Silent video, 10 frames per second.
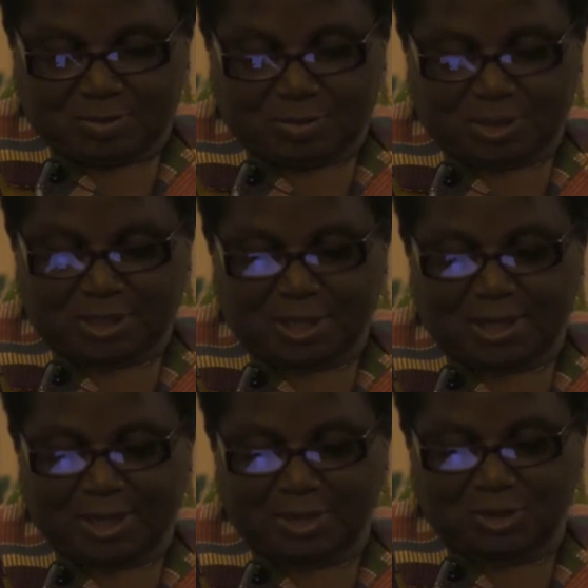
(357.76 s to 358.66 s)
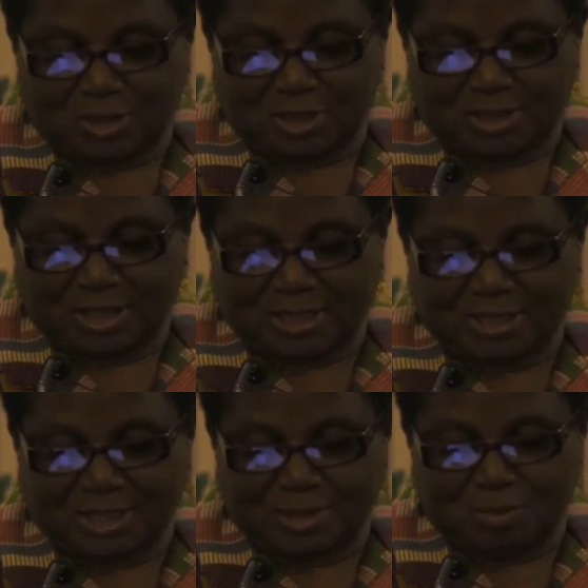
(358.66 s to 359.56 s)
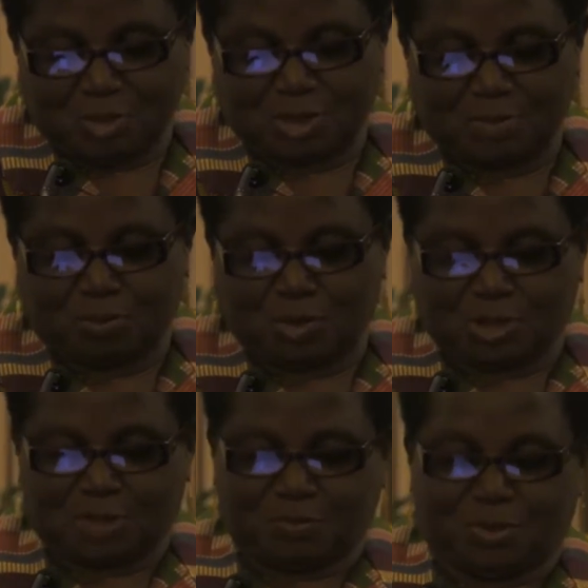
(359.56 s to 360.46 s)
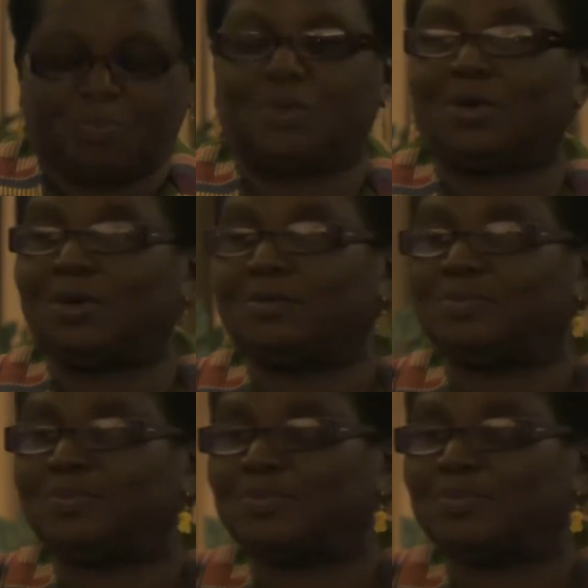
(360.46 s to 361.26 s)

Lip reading: But I'd like to suggest that the most important people